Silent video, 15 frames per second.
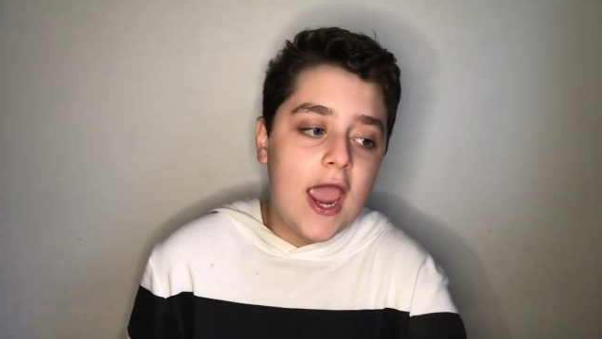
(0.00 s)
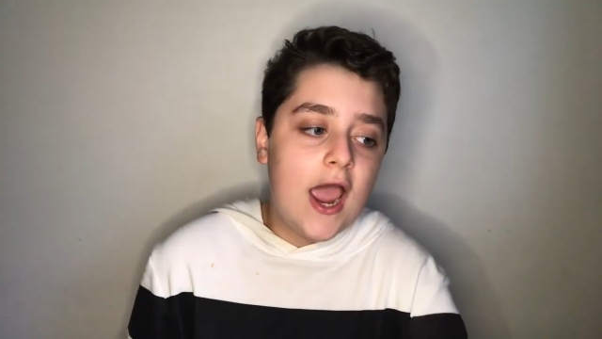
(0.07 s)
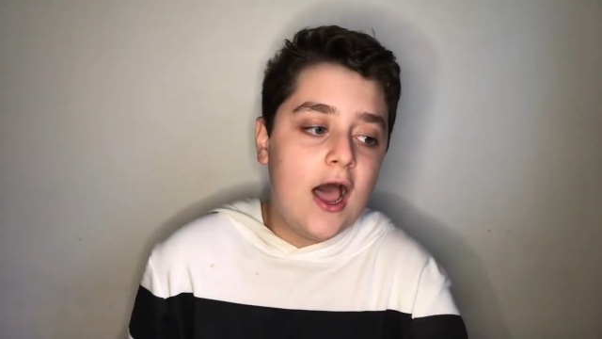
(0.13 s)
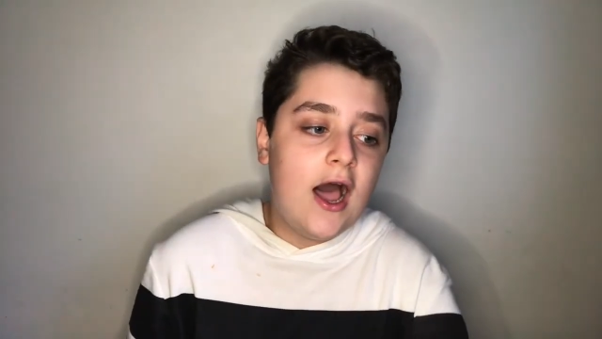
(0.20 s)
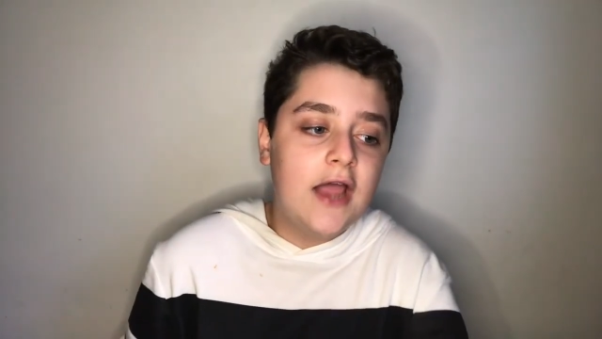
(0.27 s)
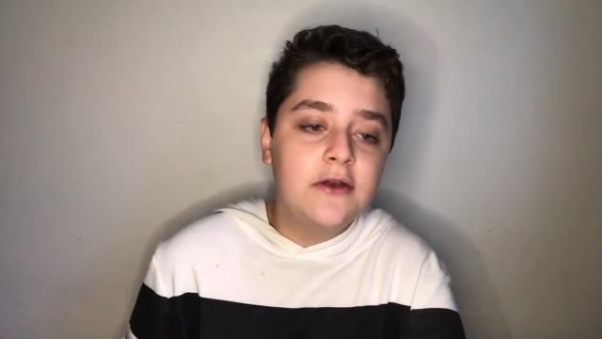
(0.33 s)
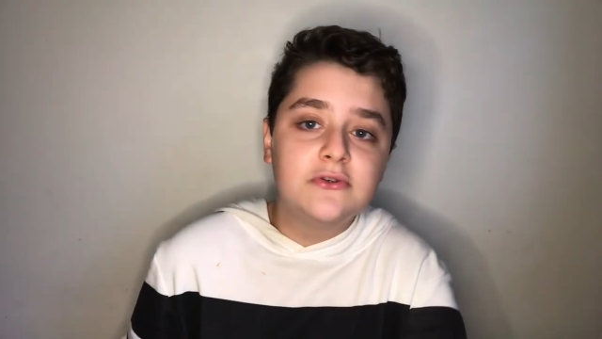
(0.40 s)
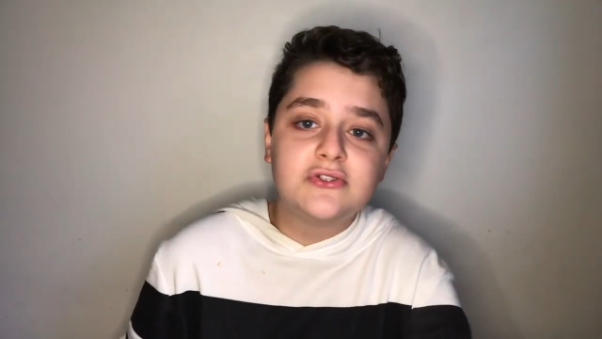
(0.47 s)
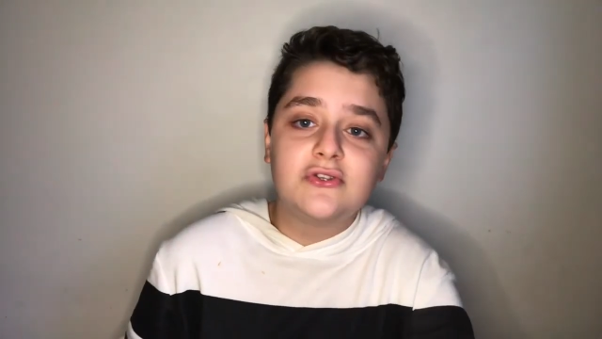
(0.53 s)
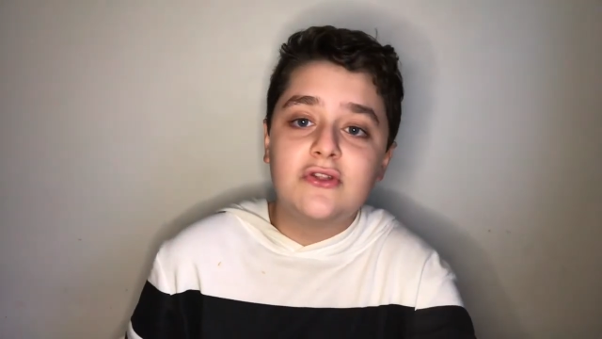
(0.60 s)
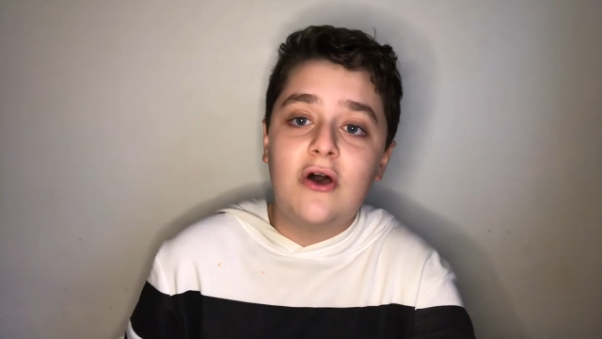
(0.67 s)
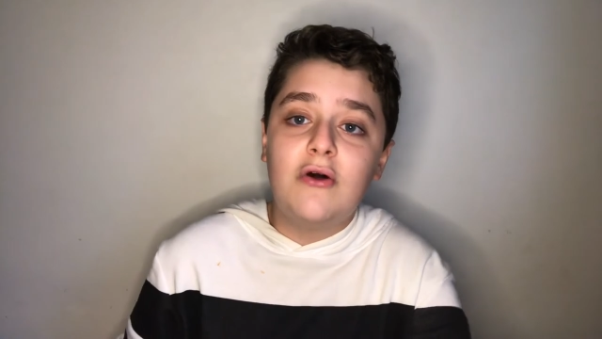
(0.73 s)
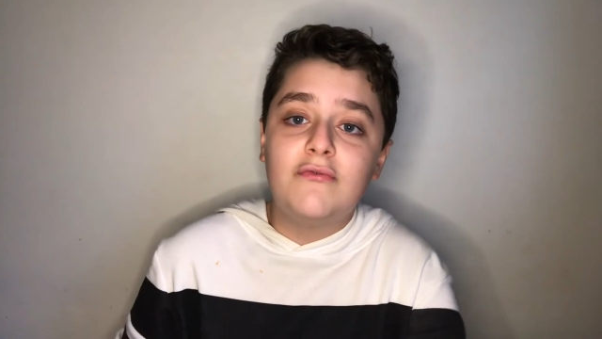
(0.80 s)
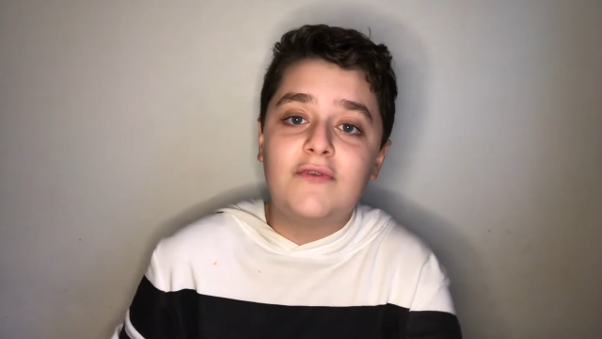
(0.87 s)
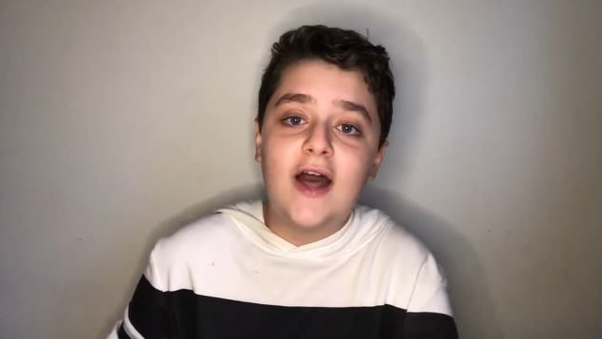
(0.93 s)
Uh, and also, the
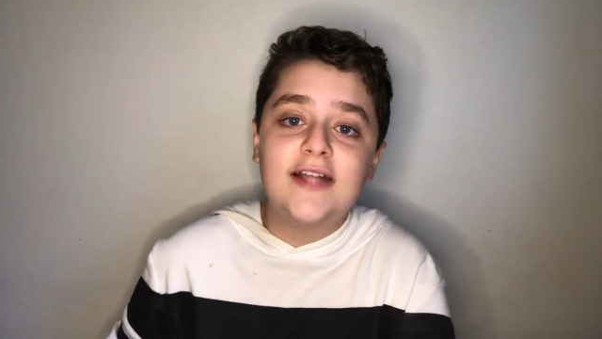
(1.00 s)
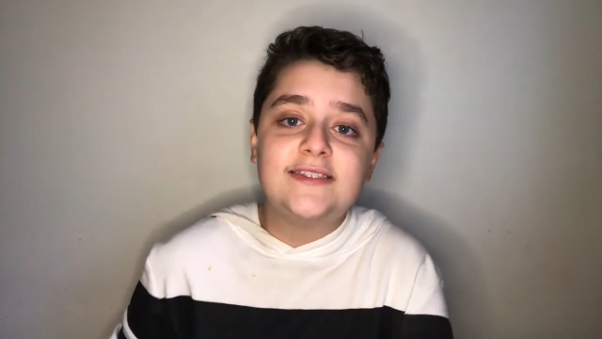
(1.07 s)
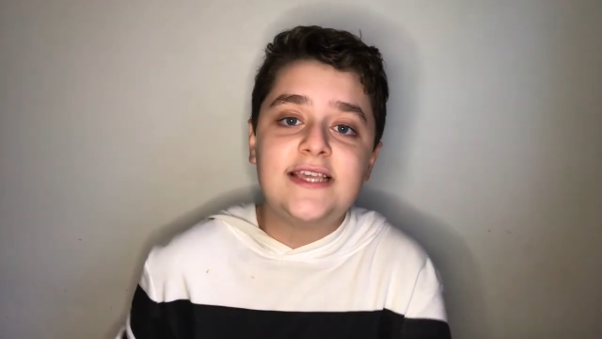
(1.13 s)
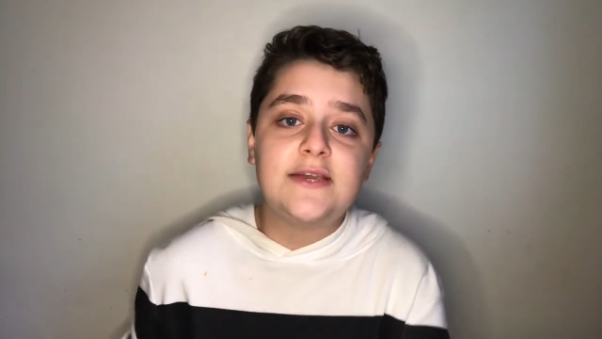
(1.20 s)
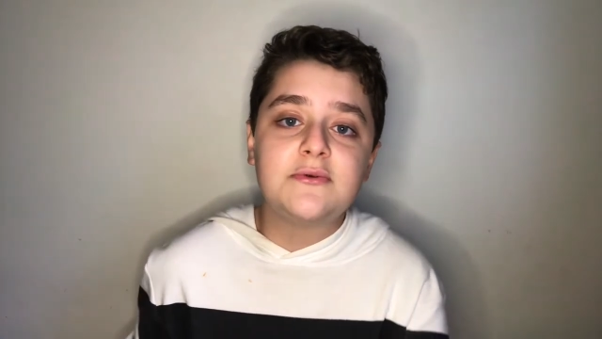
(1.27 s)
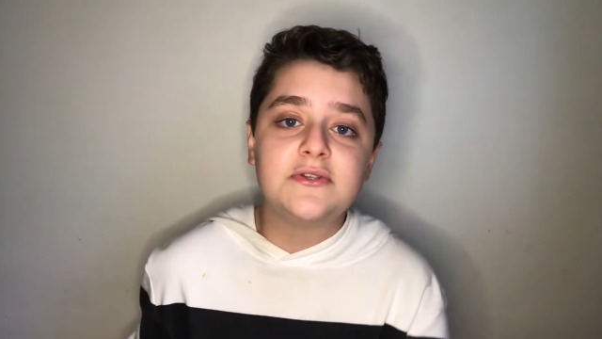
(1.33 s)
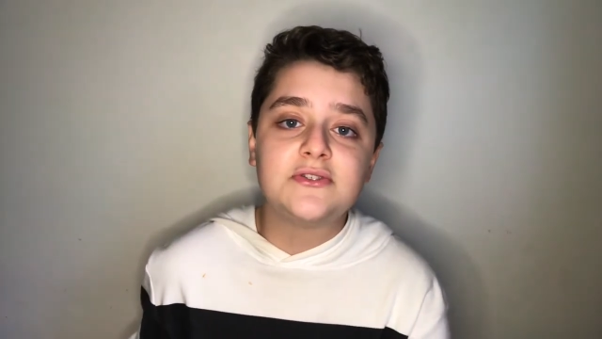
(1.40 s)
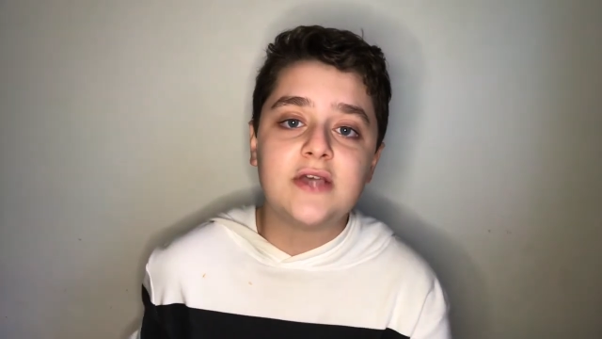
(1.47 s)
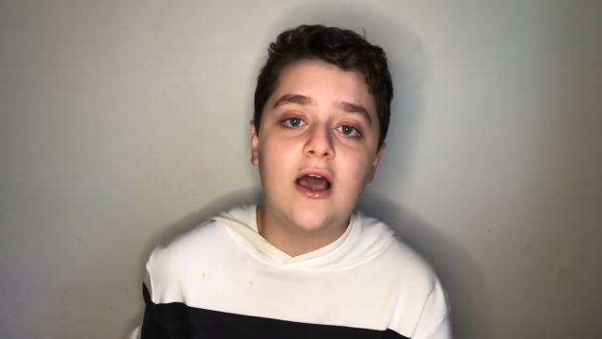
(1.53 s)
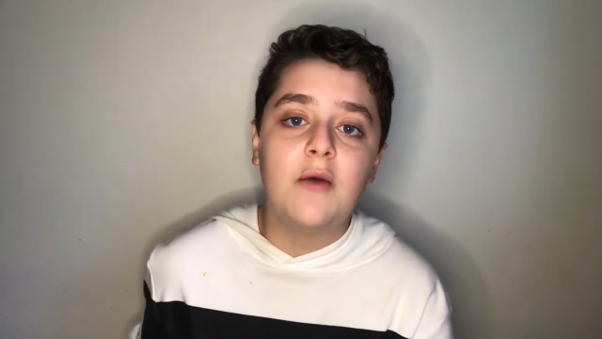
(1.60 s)
whole fight sequence uh,